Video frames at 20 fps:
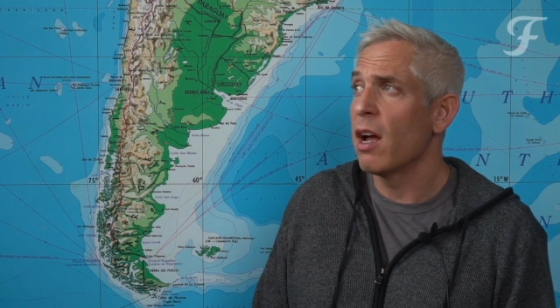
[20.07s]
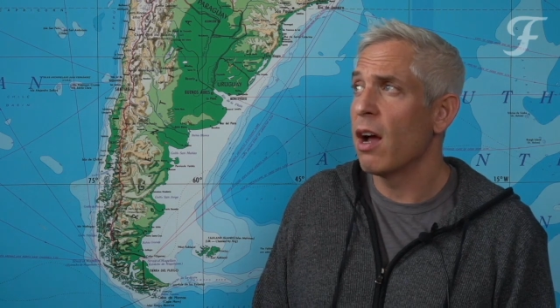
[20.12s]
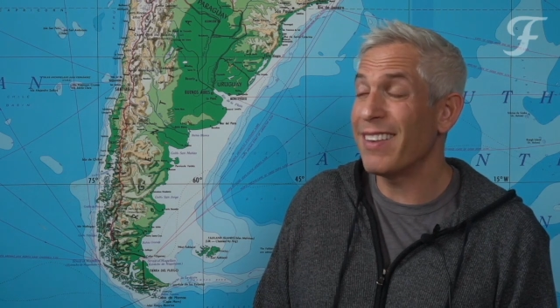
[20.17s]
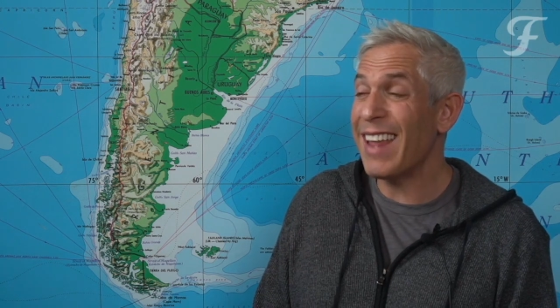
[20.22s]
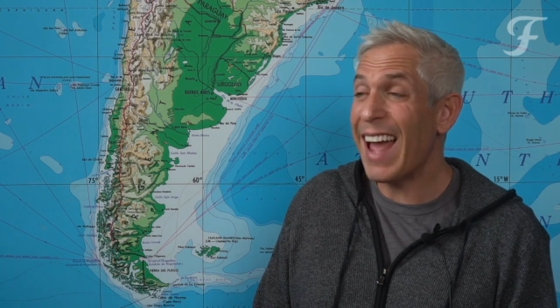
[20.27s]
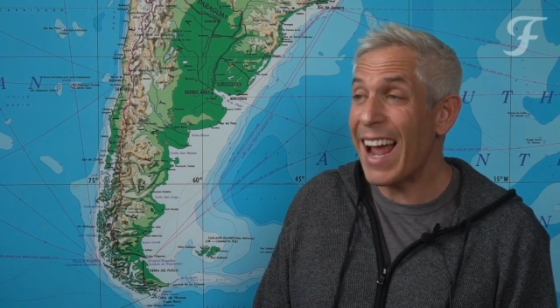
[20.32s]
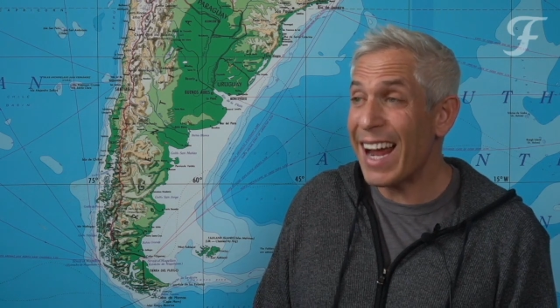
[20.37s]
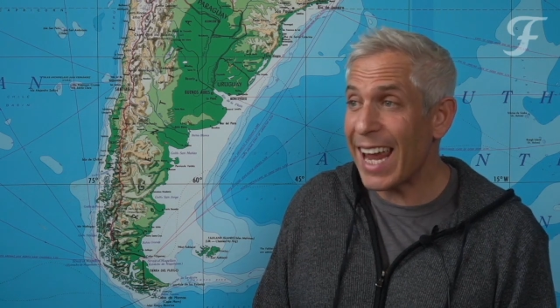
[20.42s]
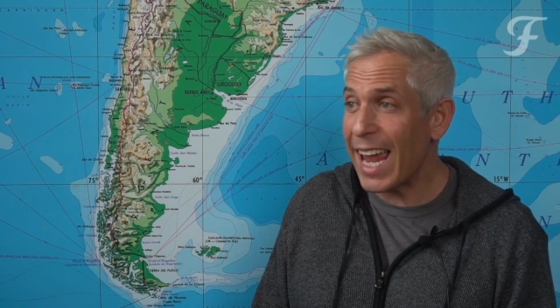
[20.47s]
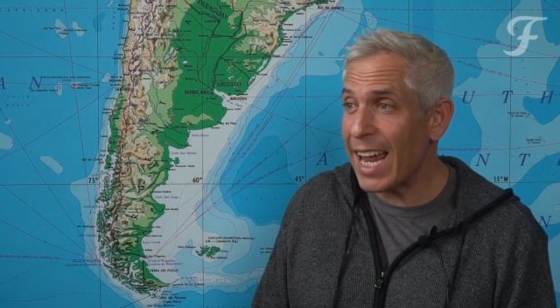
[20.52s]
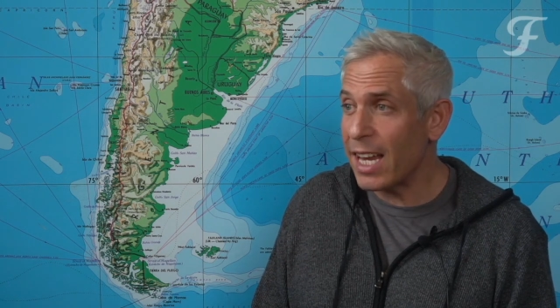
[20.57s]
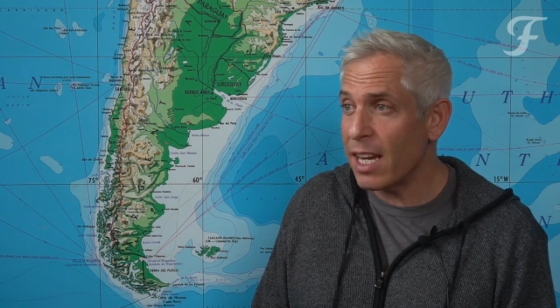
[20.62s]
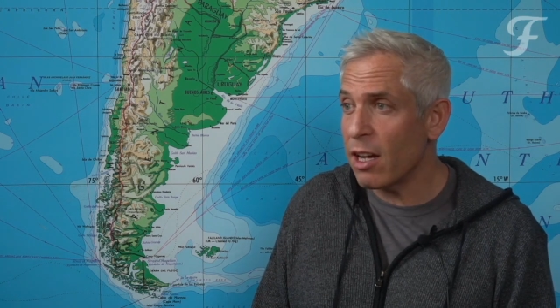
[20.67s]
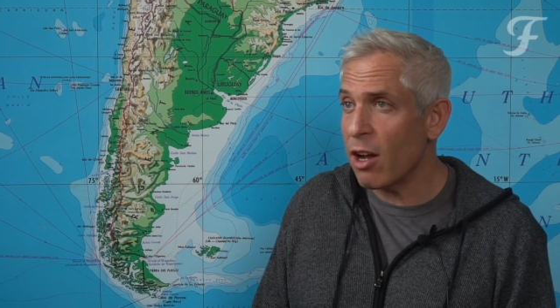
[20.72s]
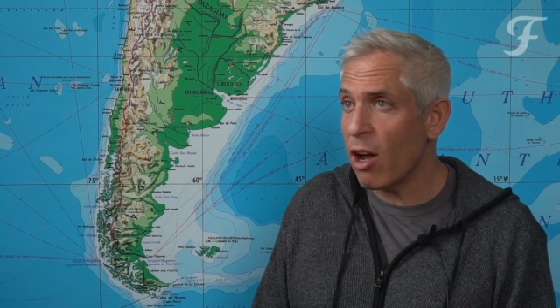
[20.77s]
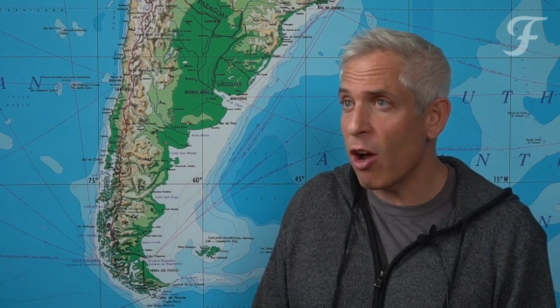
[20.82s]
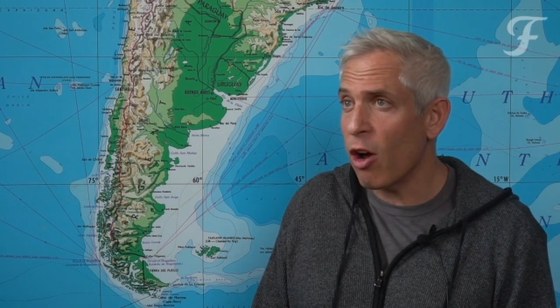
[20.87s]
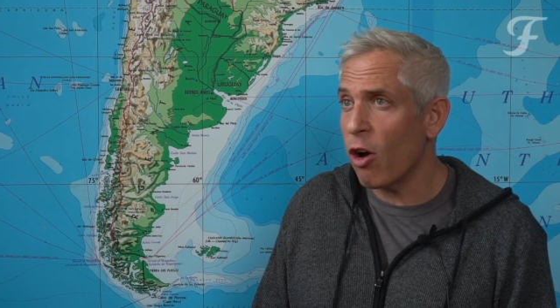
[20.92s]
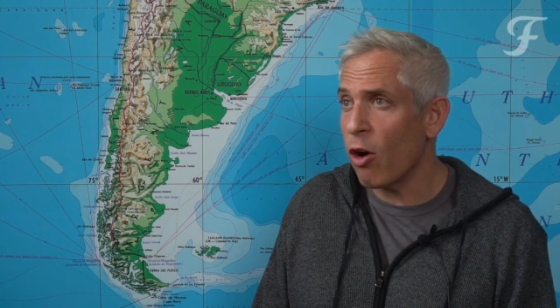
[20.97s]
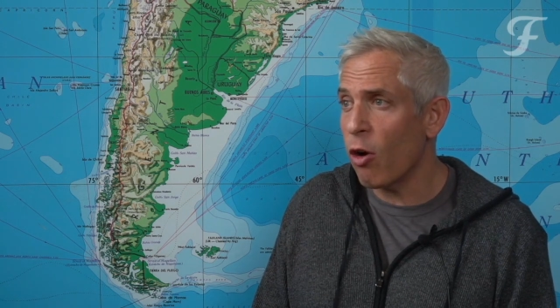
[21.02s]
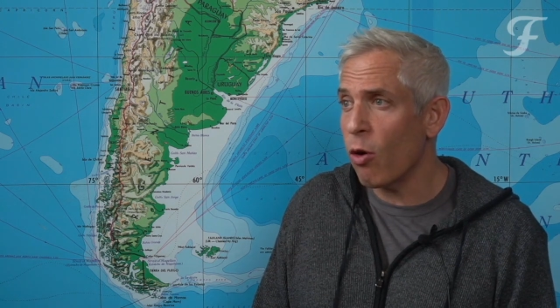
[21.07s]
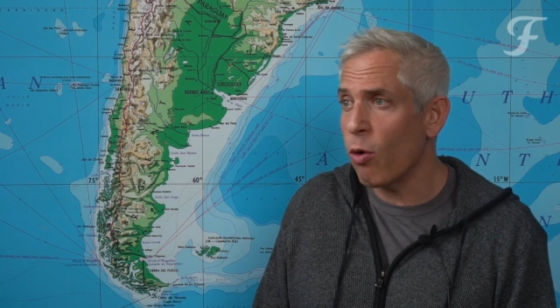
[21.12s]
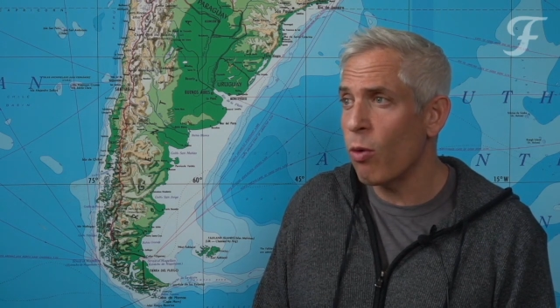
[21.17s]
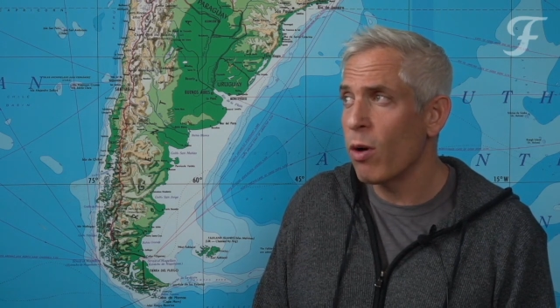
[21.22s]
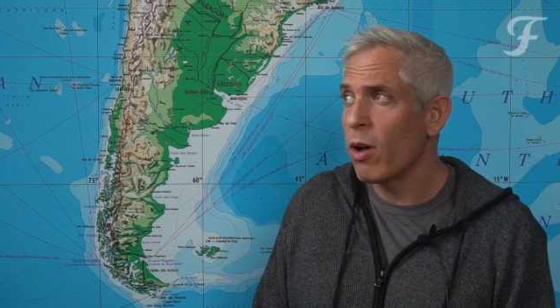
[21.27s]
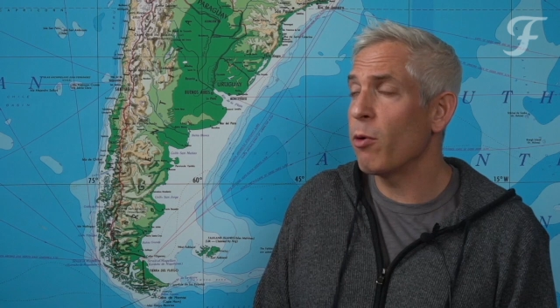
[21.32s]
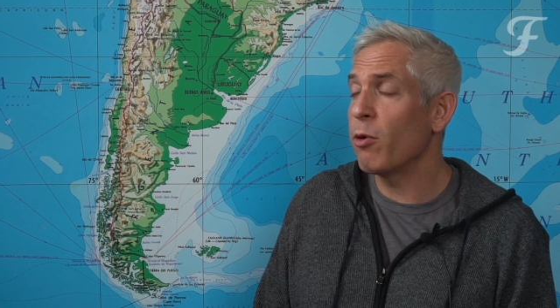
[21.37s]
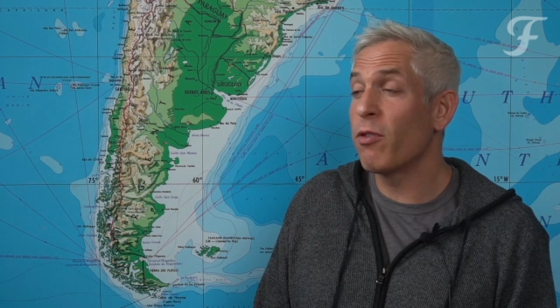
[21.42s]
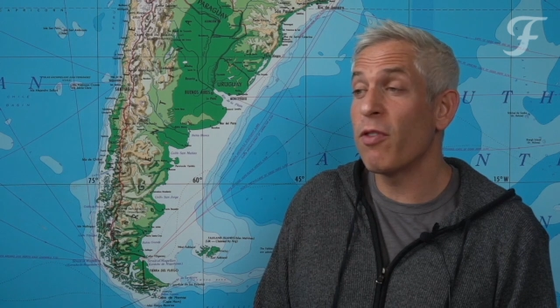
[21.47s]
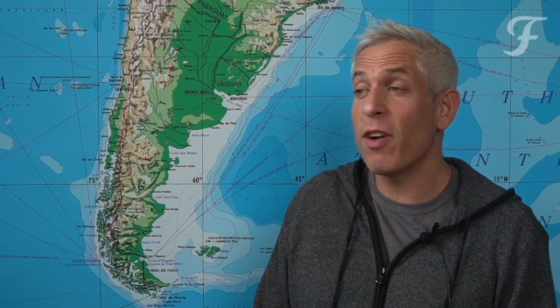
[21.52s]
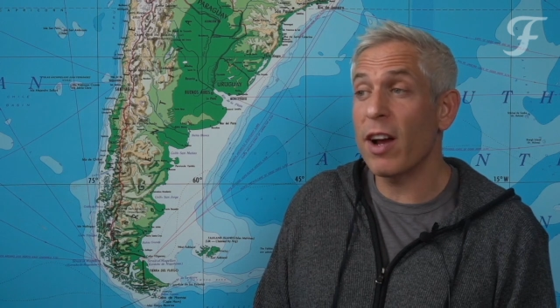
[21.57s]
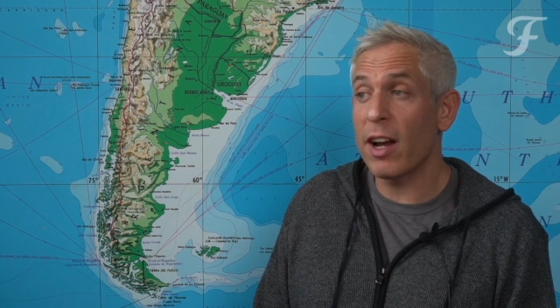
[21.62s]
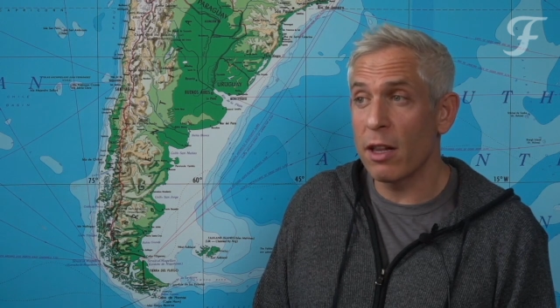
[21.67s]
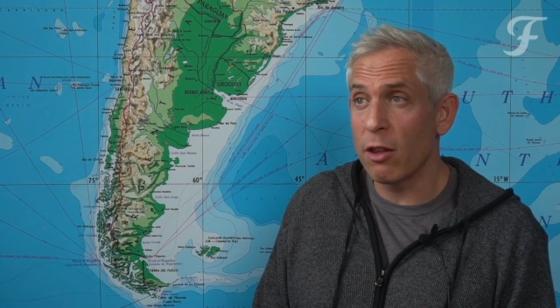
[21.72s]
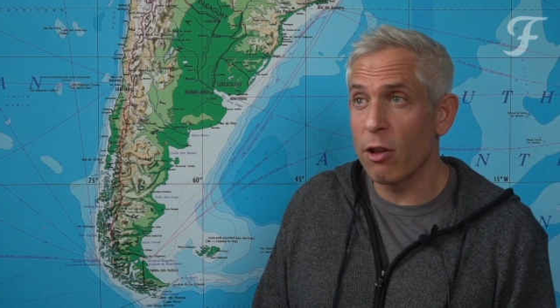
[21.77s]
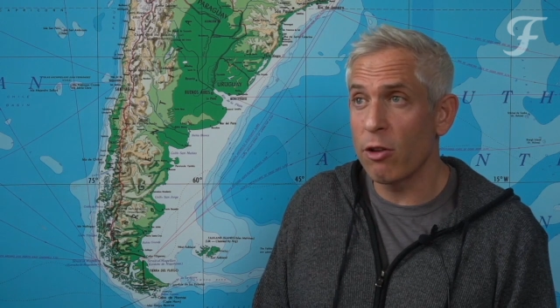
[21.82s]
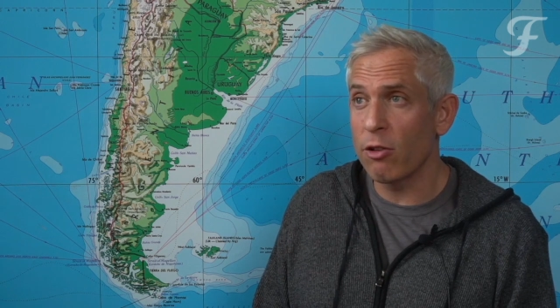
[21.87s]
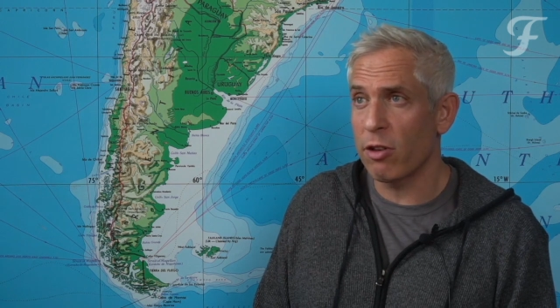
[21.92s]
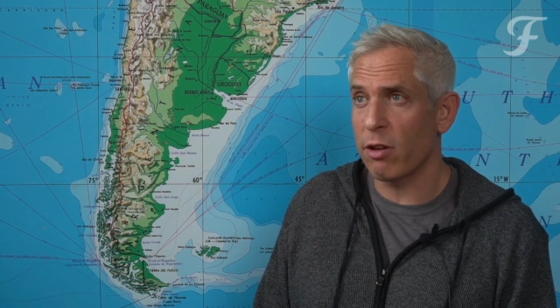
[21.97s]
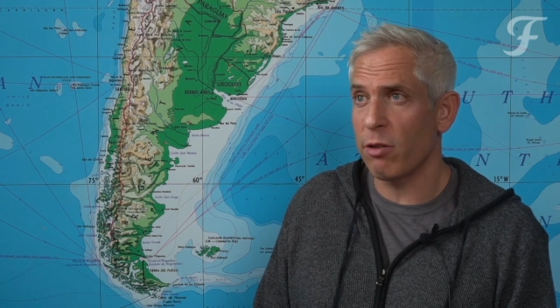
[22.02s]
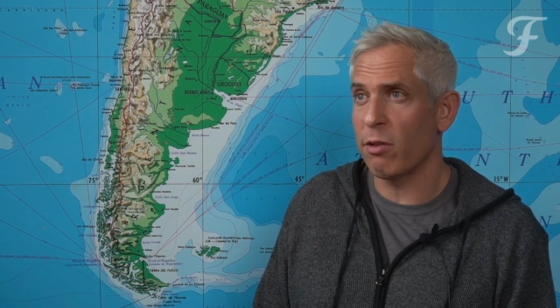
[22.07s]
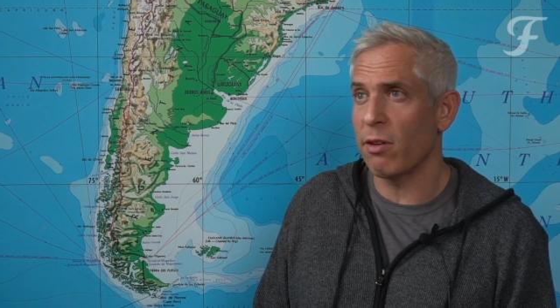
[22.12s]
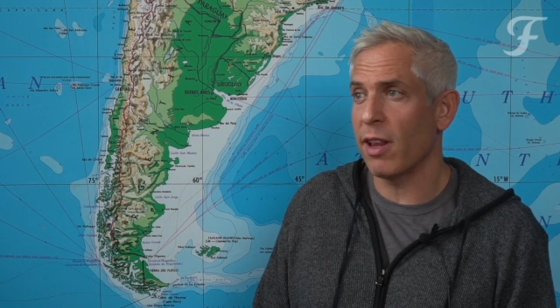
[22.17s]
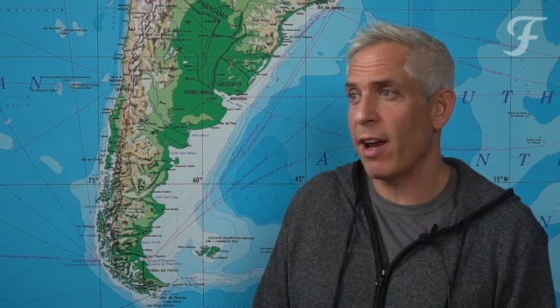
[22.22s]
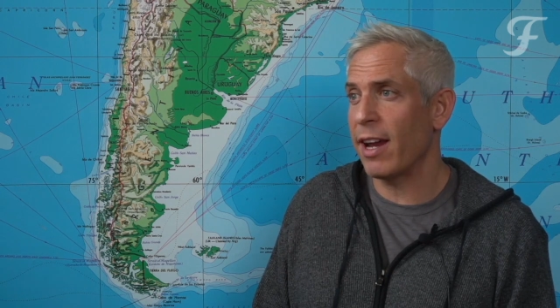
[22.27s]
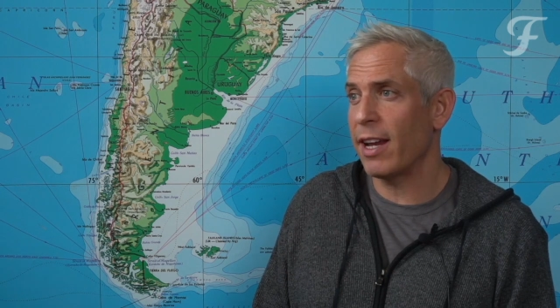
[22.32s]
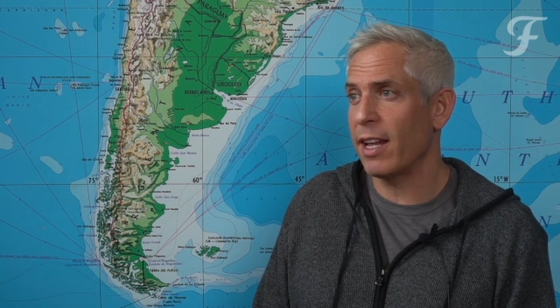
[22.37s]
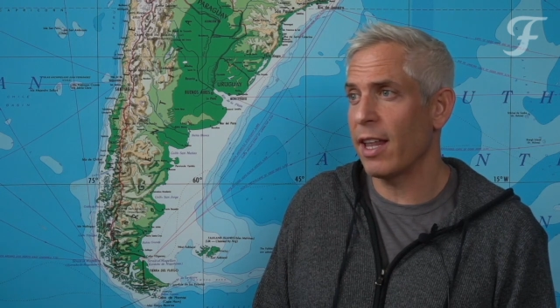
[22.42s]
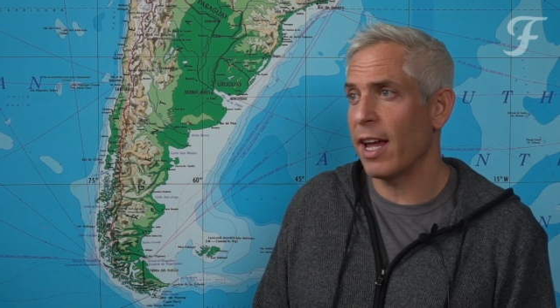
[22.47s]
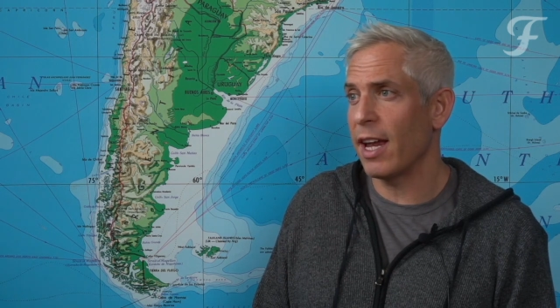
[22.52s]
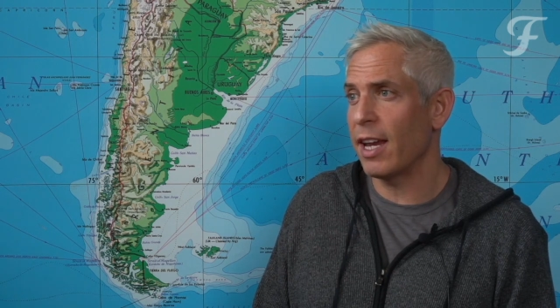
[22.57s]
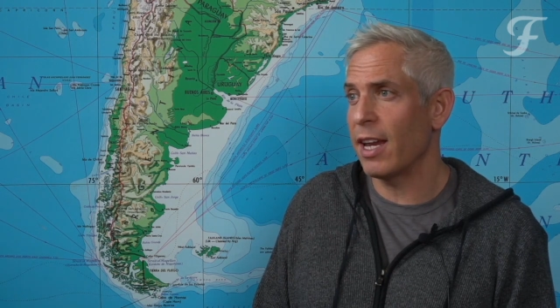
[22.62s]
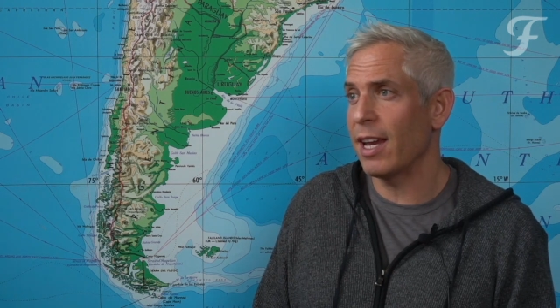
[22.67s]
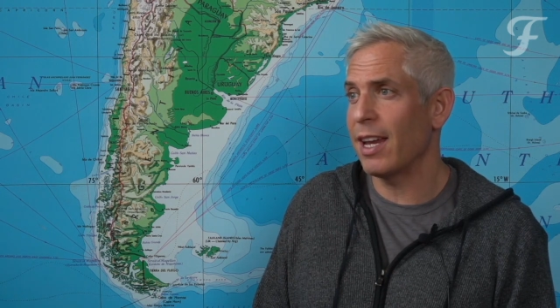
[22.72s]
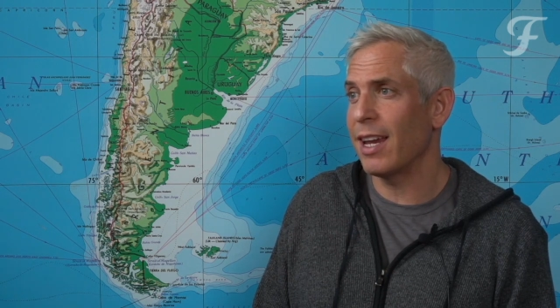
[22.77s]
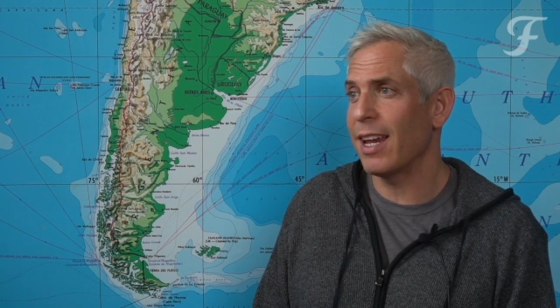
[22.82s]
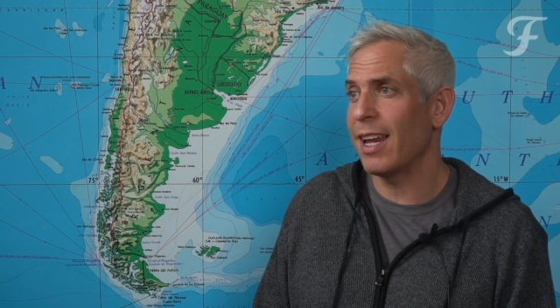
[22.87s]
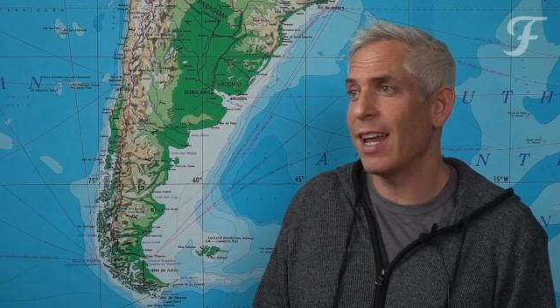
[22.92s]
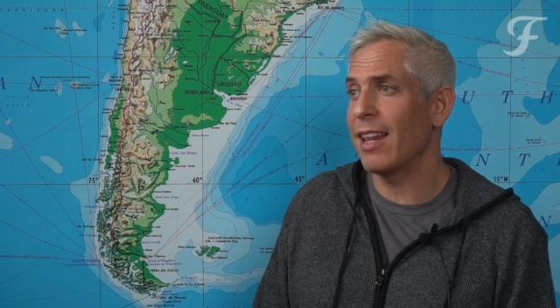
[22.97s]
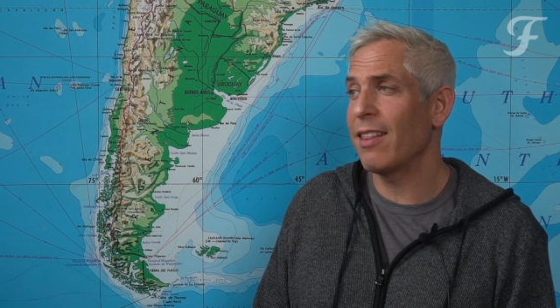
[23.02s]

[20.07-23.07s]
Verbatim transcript: A decade ago, it was very loosely regulated.